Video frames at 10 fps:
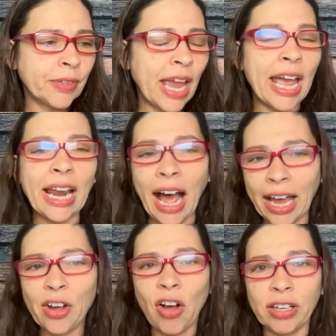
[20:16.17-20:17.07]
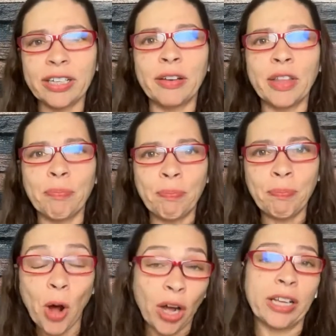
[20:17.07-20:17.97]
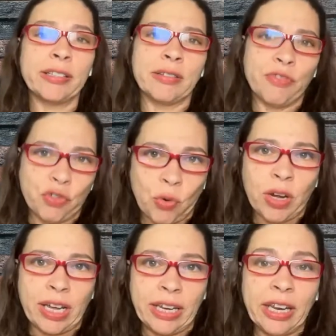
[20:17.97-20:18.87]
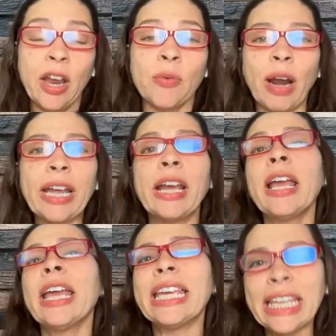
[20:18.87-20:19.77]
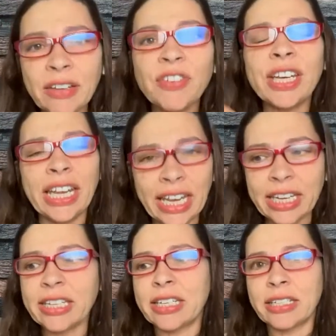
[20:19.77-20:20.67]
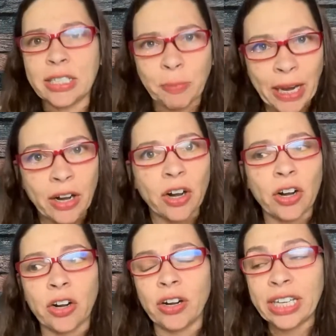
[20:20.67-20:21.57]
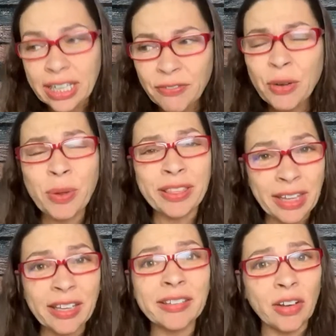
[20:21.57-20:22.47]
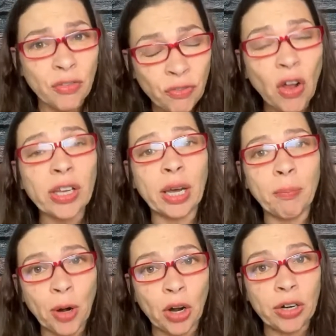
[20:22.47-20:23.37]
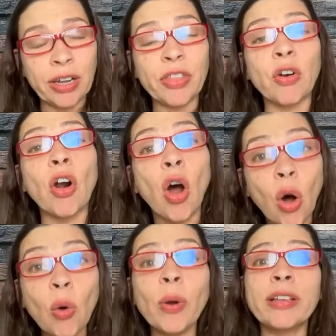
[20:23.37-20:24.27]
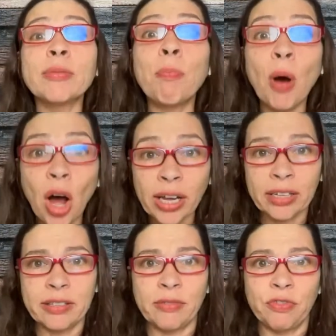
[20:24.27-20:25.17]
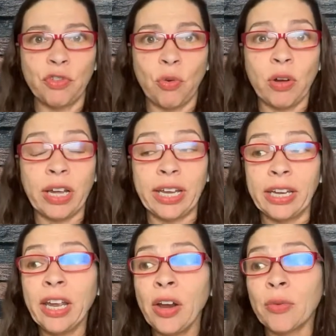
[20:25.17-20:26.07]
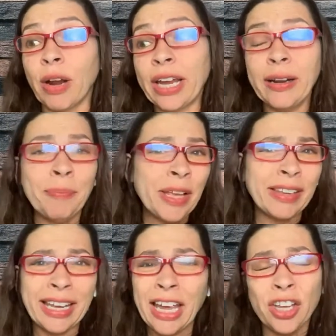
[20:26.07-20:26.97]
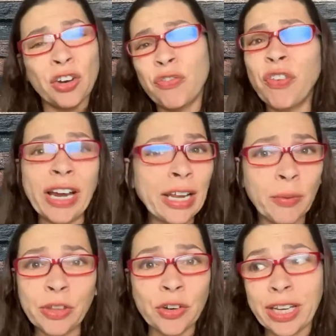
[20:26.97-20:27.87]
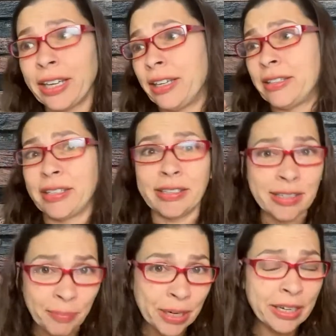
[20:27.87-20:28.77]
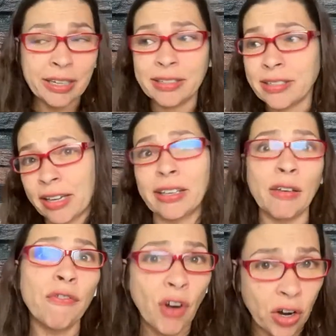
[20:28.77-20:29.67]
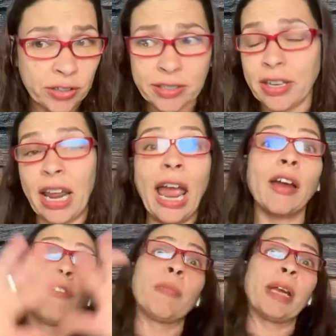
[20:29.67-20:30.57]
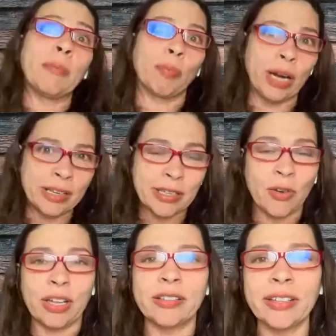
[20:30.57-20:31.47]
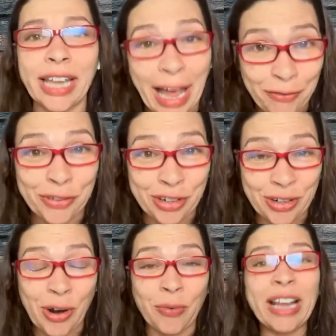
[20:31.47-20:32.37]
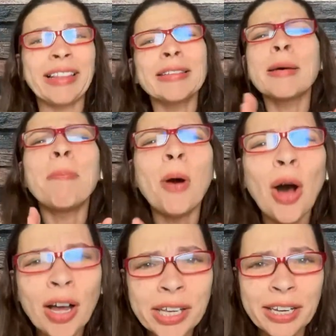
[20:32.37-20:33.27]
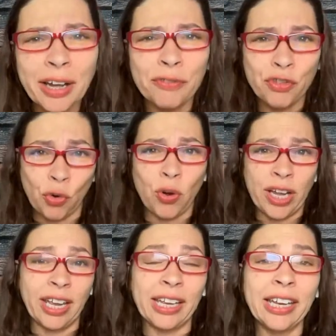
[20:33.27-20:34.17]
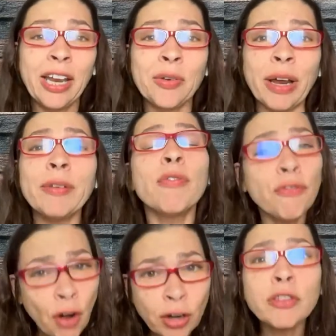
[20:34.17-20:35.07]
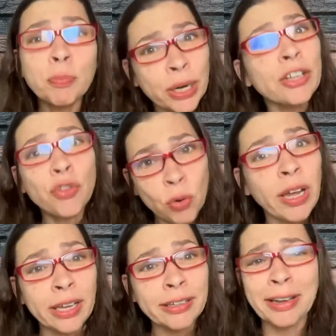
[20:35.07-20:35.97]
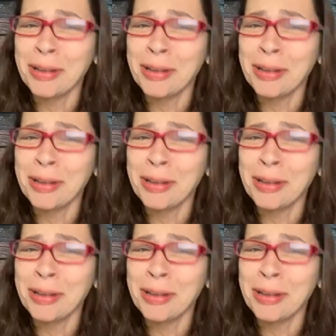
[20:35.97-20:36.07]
And I call it the pockets of joy, right? Even in despair, or even when things are falling apart, there are always pockets of joy, right? Like you're fighting with your kids and somebody suddenly farts and everybody breaks out into laughter, right? That's a pocket of joy, right? Farts bring joy.